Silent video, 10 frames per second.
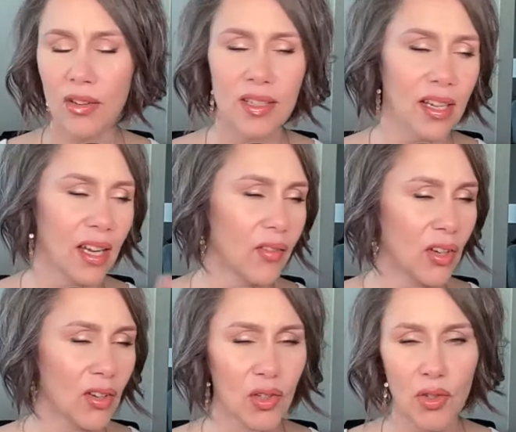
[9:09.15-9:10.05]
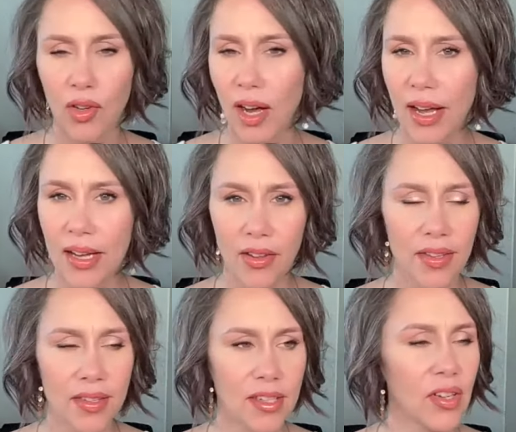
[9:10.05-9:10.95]
It's like having a good cry and all that
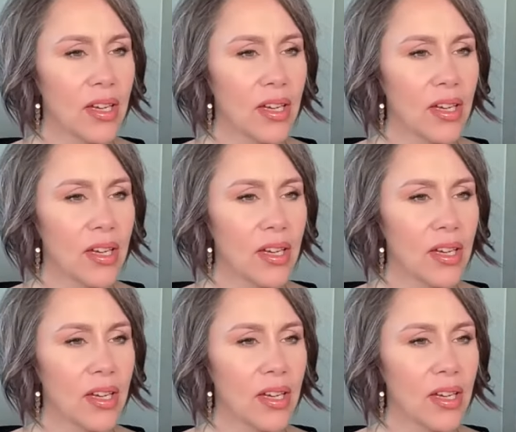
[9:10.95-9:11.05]
stuff.